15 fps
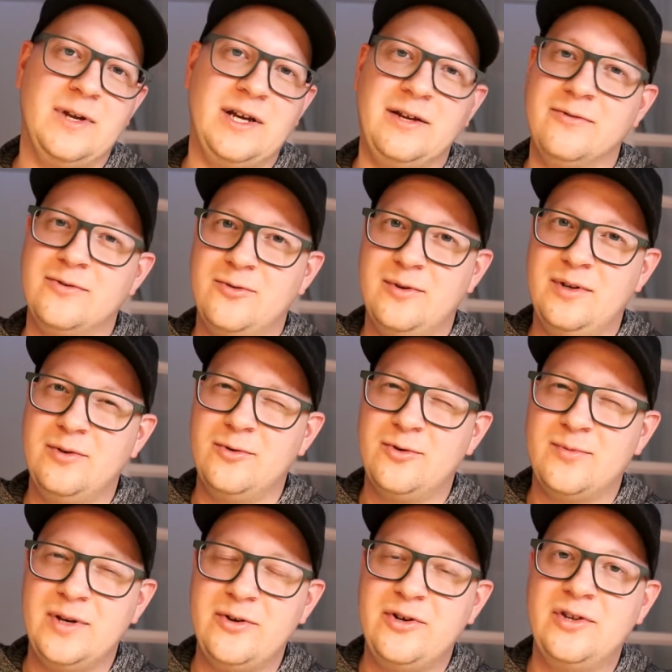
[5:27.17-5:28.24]
Like it
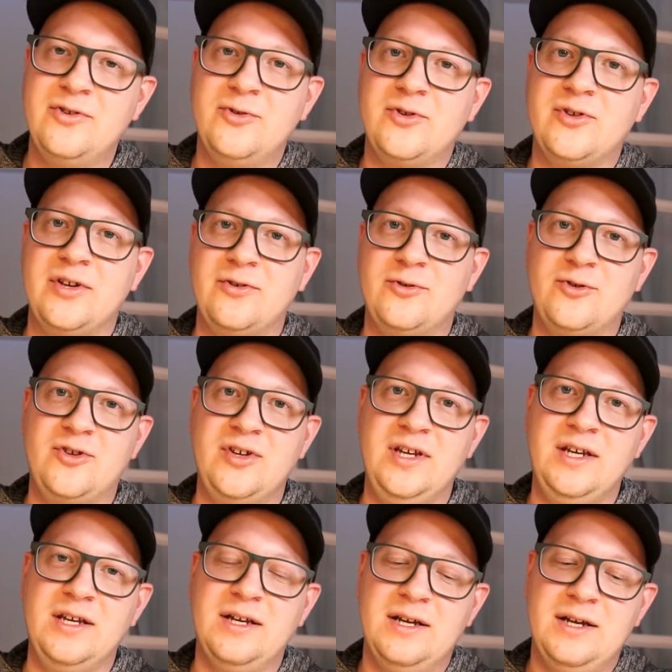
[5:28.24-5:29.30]
was very interesting to
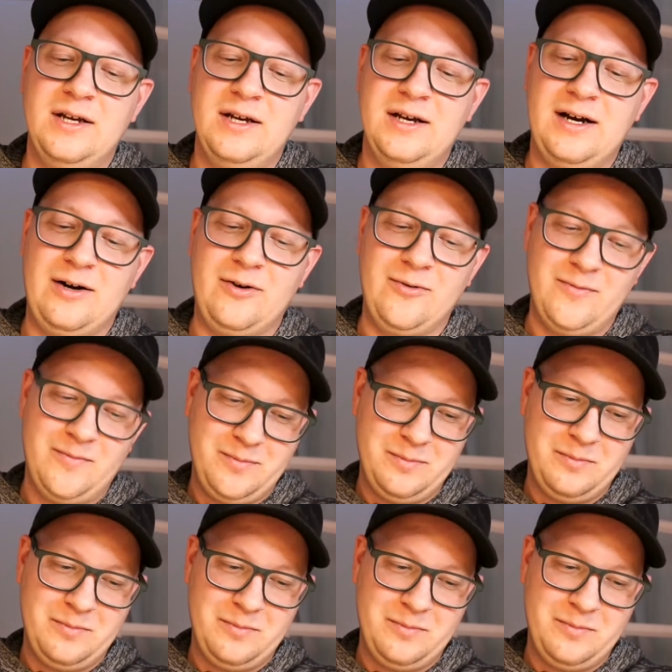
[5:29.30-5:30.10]
see how